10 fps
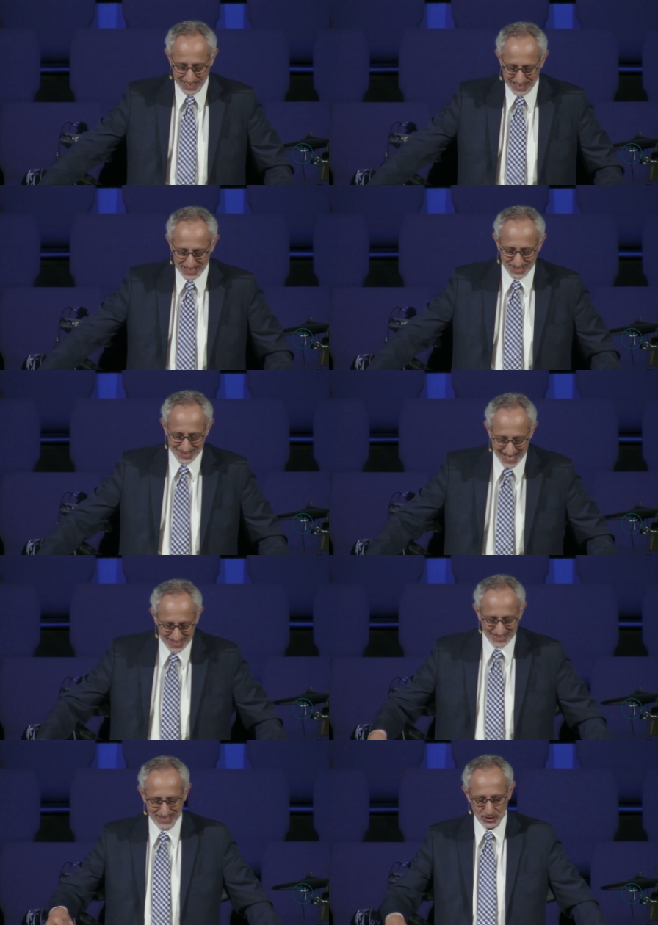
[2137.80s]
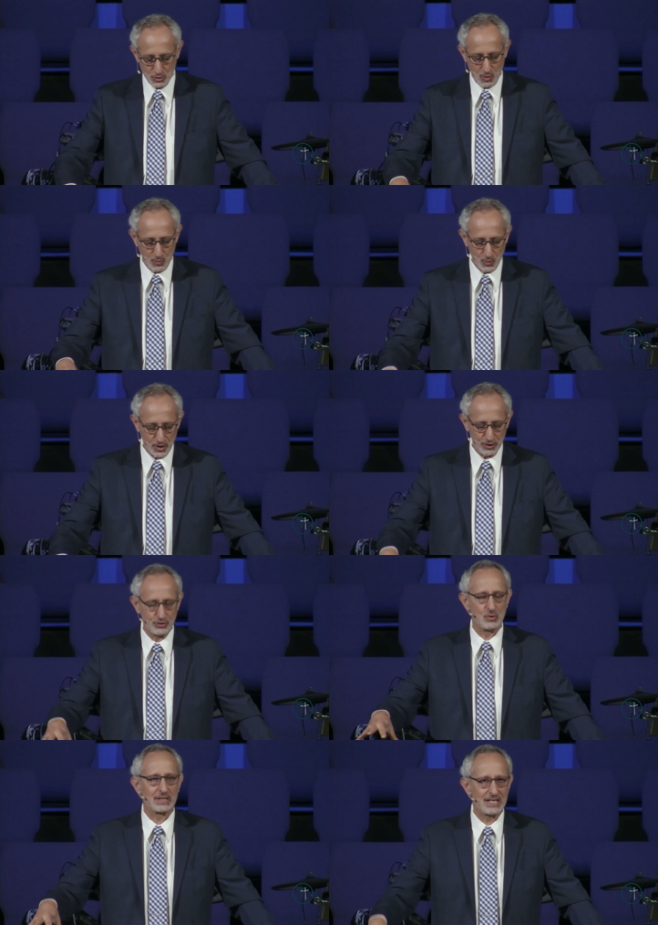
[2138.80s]
and He has sent it into our
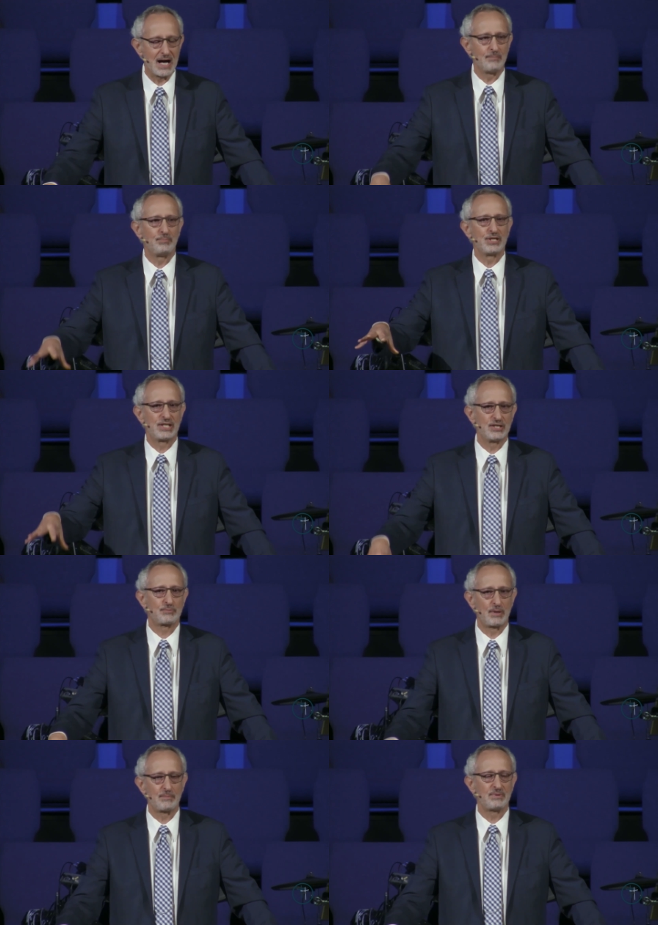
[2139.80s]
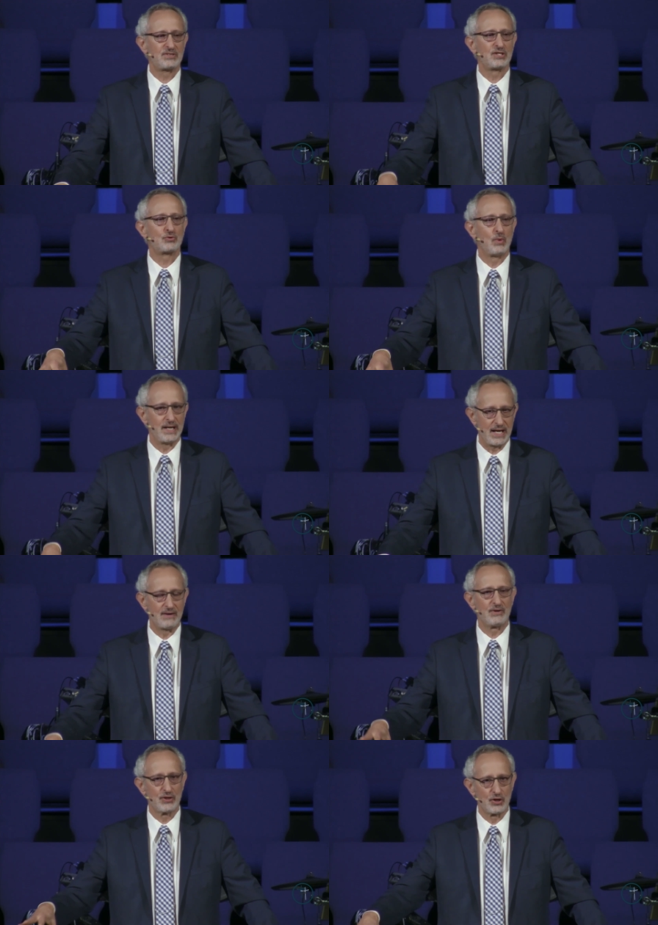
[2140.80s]
world to accomplish His purposes,
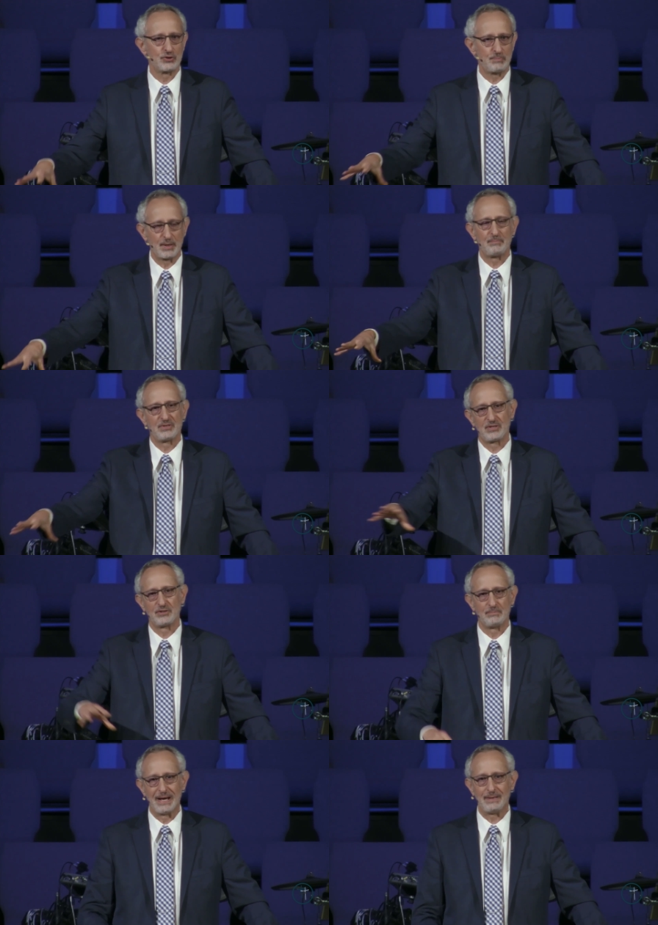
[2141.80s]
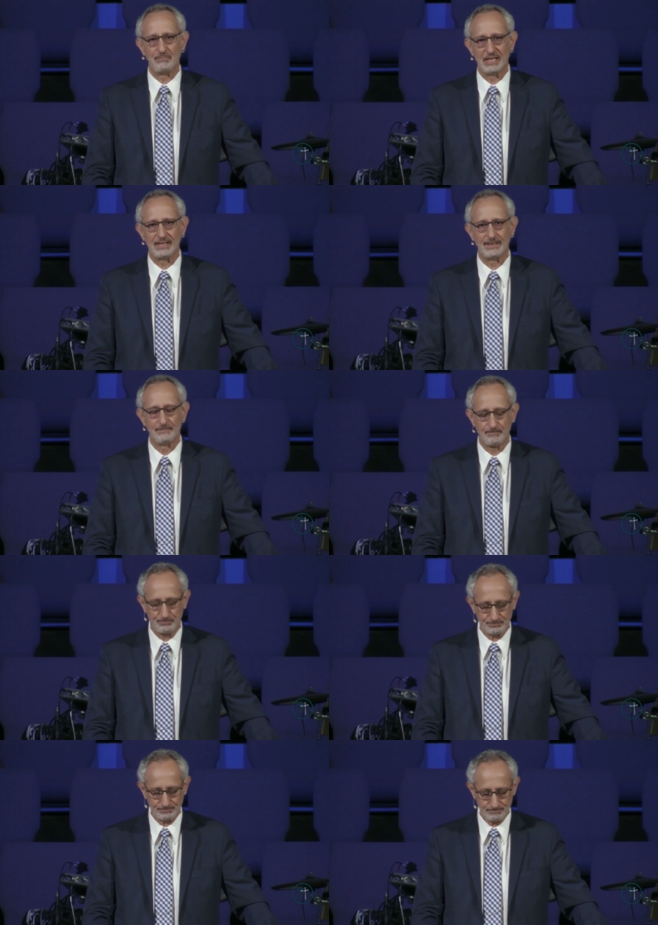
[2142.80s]
whatever those purposes might be.
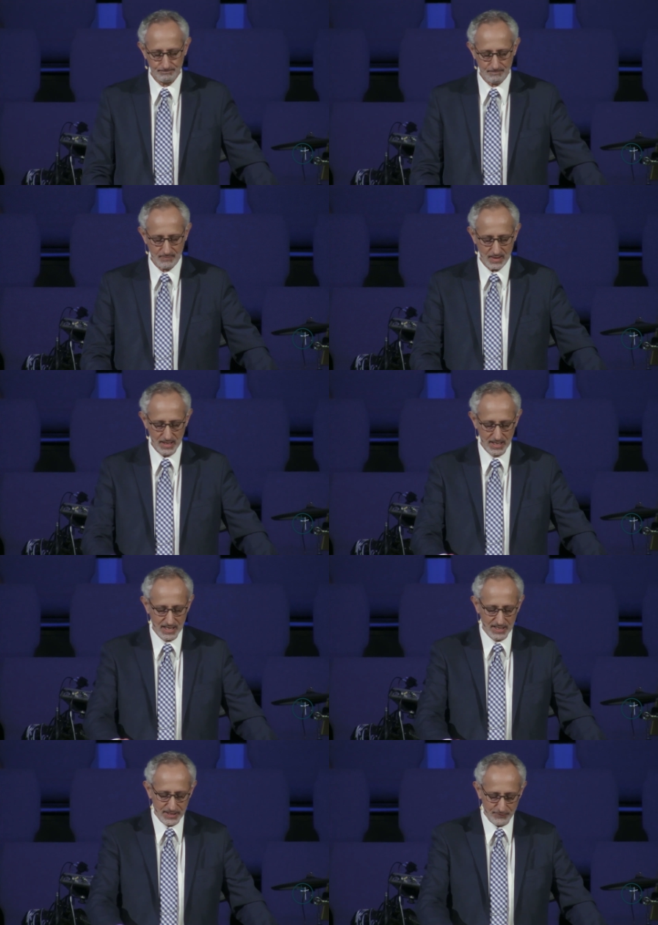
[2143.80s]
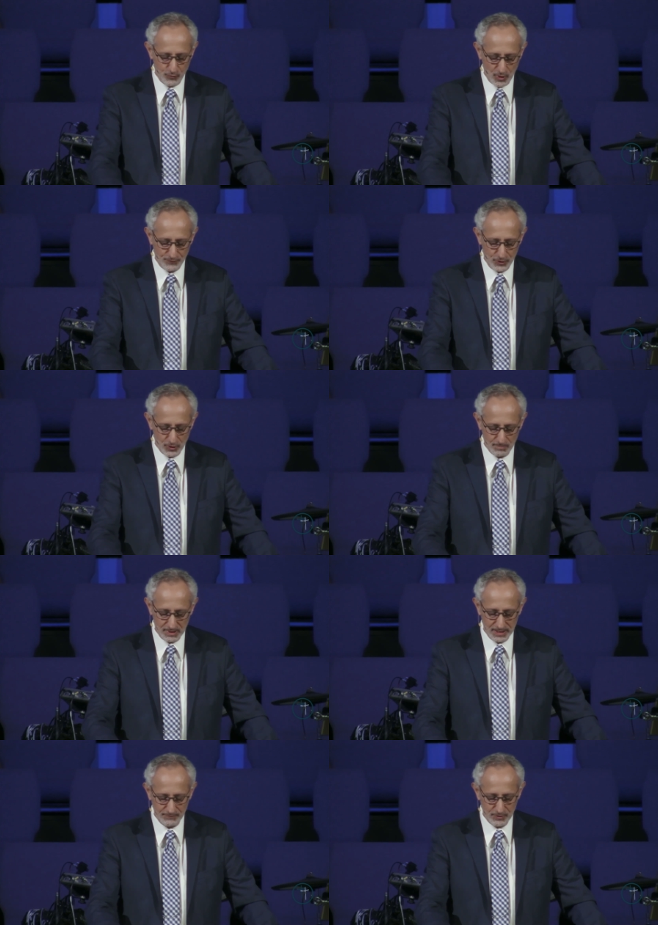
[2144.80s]
Therefore, if you're a
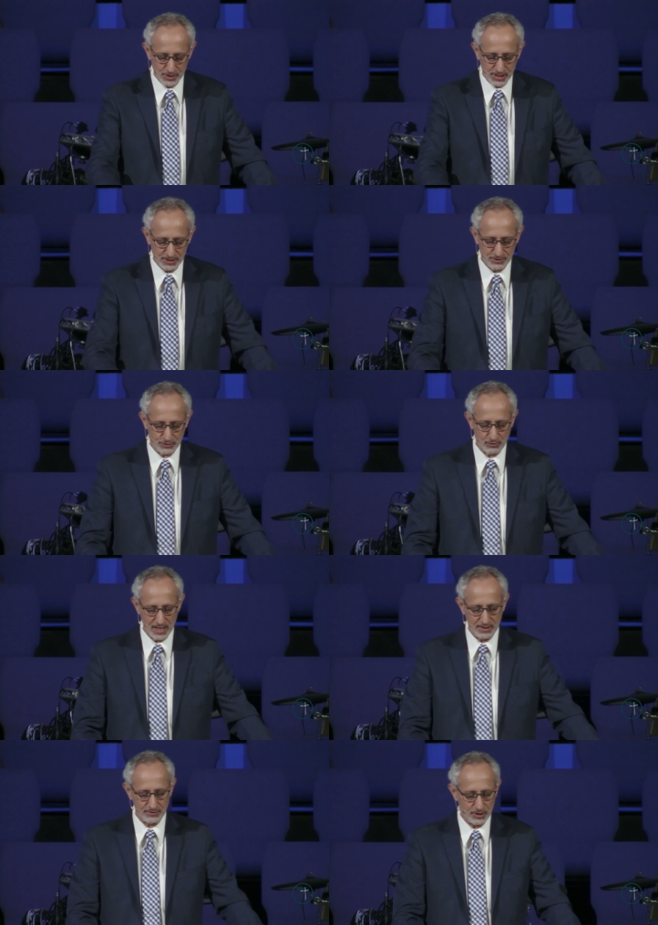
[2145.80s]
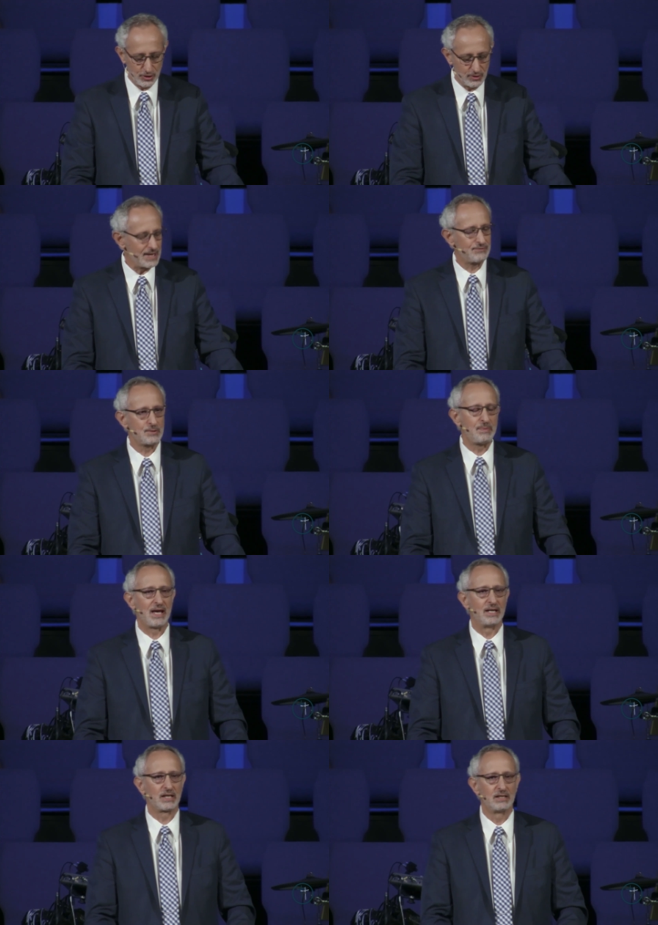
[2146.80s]
believer in Jesus Christ, then you don't have to
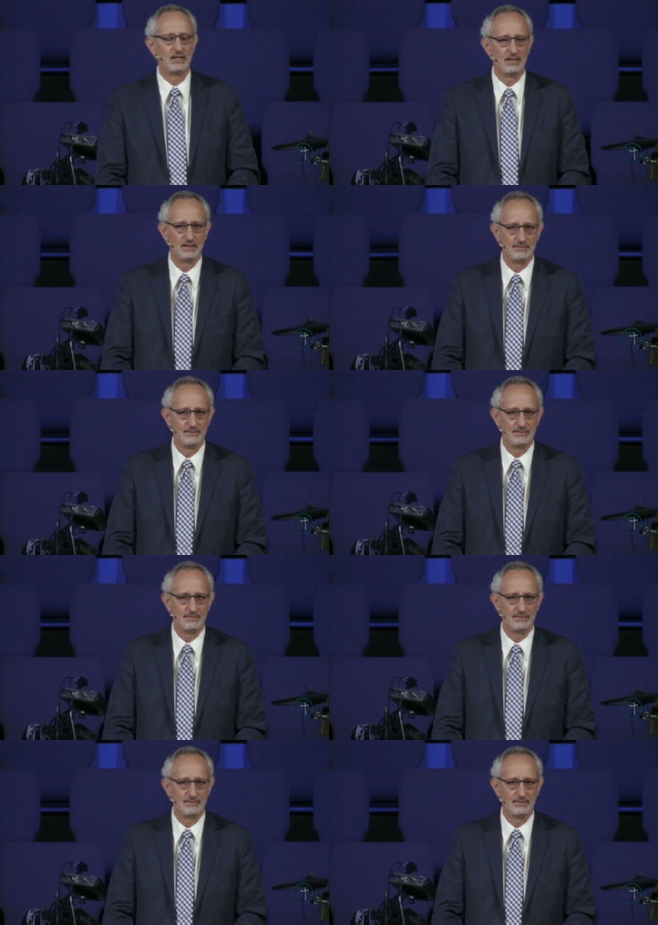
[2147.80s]
panic.